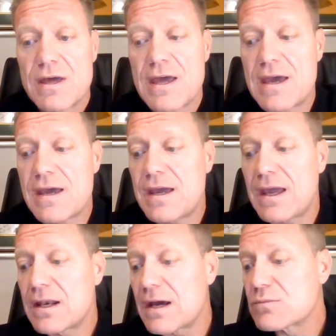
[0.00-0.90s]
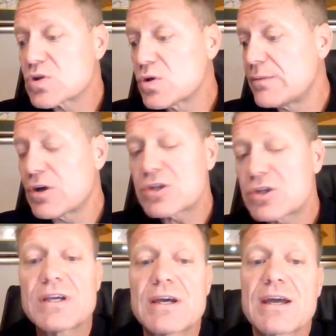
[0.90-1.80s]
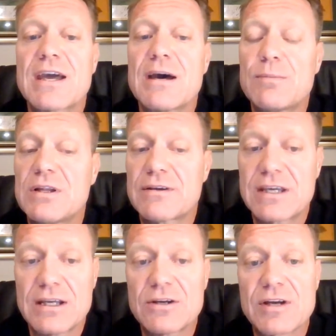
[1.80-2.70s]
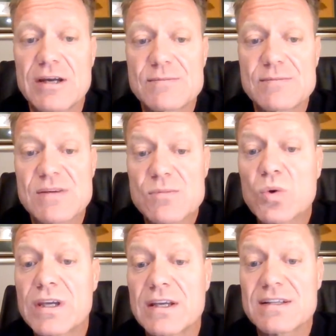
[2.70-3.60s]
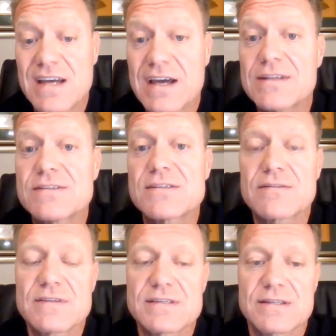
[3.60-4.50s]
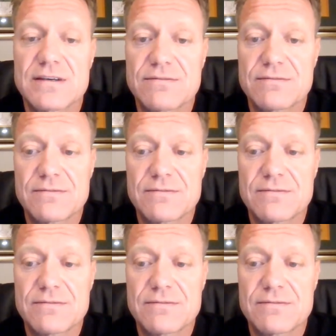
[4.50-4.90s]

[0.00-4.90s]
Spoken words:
And I'm not talking a couple of kilograms, I'm talking tons of the stuff.